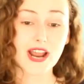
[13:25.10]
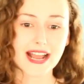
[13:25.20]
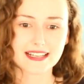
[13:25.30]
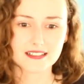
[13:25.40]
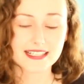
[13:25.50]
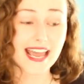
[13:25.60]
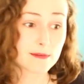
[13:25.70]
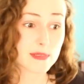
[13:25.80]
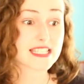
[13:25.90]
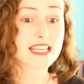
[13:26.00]
Dragon,
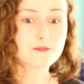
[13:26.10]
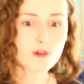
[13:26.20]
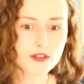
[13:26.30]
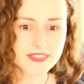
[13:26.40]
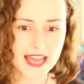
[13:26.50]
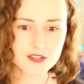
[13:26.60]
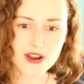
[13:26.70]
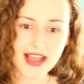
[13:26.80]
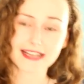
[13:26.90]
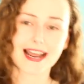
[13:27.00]
Cadmus, he fought that
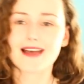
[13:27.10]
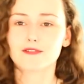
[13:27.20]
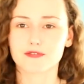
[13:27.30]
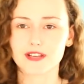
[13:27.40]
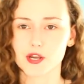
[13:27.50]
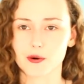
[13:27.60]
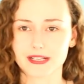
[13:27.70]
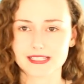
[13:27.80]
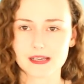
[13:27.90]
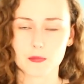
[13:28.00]
dragon. I have a video on
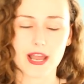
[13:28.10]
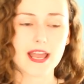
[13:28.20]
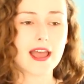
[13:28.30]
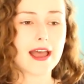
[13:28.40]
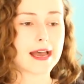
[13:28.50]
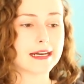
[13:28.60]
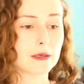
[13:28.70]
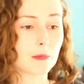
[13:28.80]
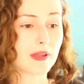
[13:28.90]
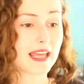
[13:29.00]
it somewhere.
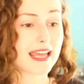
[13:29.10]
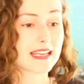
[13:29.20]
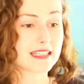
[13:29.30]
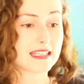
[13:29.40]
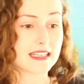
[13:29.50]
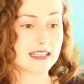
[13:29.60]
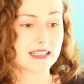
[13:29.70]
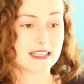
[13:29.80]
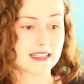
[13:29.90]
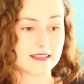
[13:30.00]
And
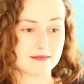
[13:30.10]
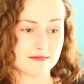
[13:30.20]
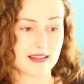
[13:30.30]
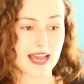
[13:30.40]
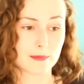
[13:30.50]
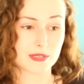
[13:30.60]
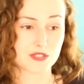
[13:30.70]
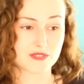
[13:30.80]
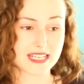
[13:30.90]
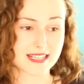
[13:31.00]
he had a bunch
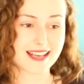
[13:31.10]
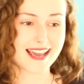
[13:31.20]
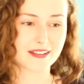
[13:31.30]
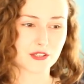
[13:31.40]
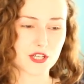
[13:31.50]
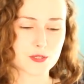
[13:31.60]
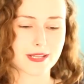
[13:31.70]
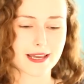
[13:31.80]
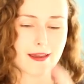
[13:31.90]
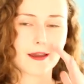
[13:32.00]
of teeth, and the gods were
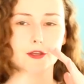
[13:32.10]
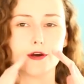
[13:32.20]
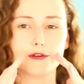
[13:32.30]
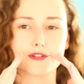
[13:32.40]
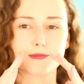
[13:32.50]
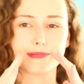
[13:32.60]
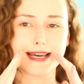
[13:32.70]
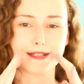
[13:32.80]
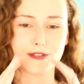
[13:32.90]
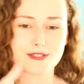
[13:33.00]
like, yo, you should
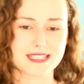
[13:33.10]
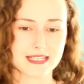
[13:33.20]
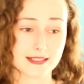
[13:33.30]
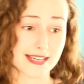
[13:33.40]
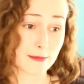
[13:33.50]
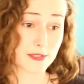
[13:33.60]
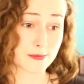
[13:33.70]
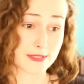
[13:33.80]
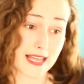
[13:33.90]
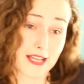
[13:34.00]
plant those teeth. And Cadmus
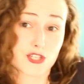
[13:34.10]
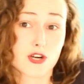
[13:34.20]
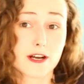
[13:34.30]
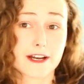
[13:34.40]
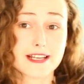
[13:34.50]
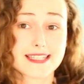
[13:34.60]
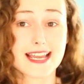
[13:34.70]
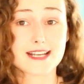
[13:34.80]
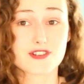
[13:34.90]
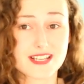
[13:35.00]
was like, sure, gods,
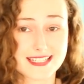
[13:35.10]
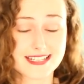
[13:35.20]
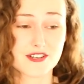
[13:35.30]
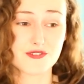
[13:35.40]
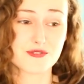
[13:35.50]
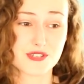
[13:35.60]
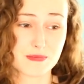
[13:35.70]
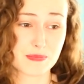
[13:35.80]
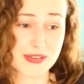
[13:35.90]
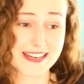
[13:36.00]
I trust in you to
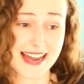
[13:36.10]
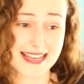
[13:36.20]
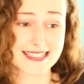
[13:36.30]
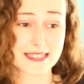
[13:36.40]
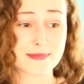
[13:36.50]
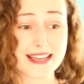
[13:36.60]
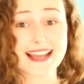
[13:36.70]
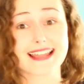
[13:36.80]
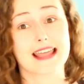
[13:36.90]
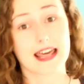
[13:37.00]
be nice to me.
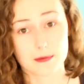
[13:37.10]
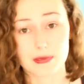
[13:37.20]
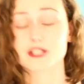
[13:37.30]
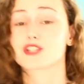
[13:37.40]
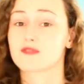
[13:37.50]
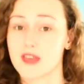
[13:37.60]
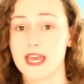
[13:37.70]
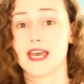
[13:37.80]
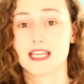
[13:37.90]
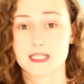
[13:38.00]
And then a bunch of
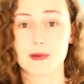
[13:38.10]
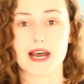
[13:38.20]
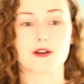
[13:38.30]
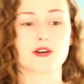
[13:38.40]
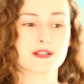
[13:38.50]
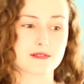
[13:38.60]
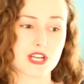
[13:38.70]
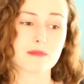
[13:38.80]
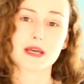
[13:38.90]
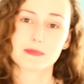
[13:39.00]
Sparta
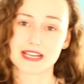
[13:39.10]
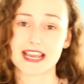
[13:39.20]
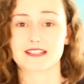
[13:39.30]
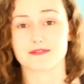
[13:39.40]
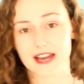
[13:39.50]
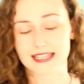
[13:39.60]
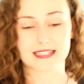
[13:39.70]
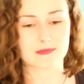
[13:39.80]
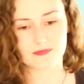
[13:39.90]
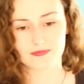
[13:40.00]
jumped up and he had to fight
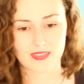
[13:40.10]
them.